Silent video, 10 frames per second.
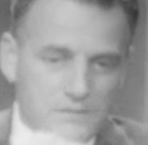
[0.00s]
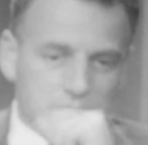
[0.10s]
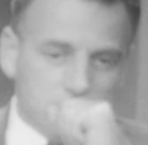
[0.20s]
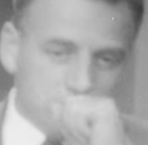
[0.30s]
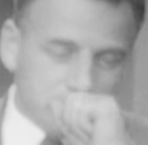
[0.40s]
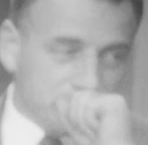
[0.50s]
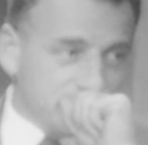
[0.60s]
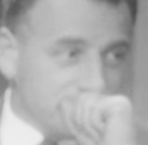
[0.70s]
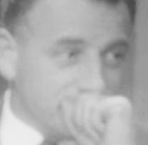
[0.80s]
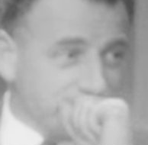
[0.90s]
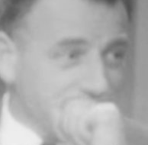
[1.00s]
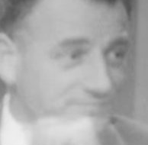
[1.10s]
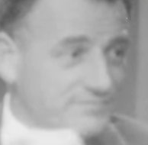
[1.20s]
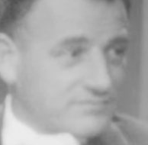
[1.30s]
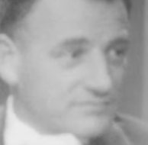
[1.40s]
use this word, but to
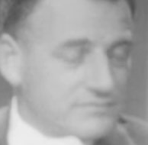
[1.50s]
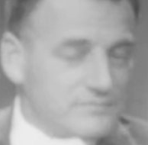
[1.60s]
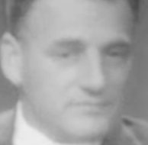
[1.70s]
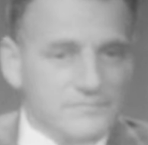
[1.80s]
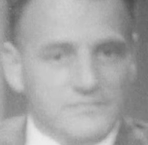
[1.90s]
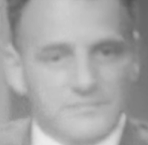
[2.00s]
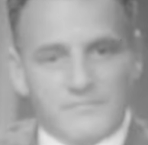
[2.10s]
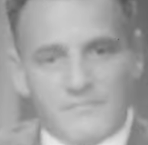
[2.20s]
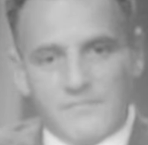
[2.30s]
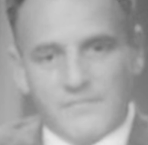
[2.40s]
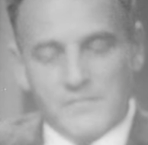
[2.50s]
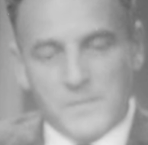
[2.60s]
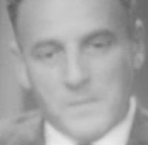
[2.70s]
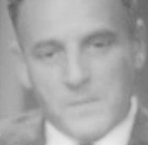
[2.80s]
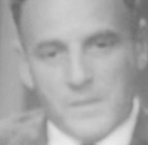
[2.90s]
educate a cinema-going public into the
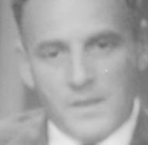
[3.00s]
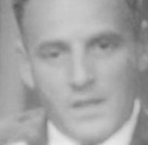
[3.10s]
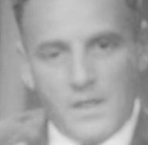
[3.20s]
classics?